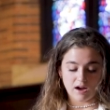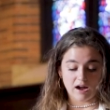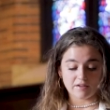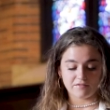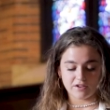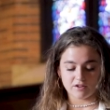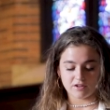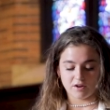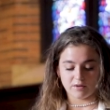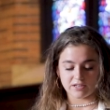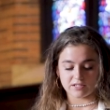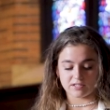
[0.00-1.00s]
I feared
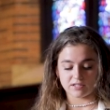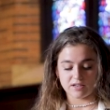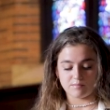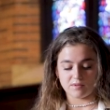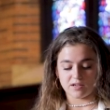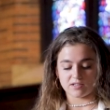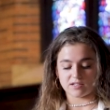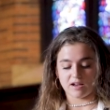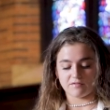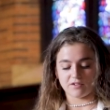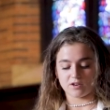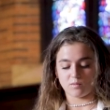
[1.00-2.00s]
going to sleep because
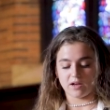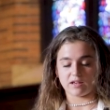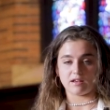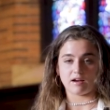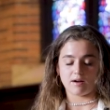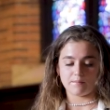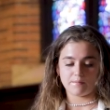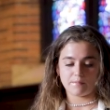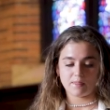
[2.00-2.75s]
I feared waking up.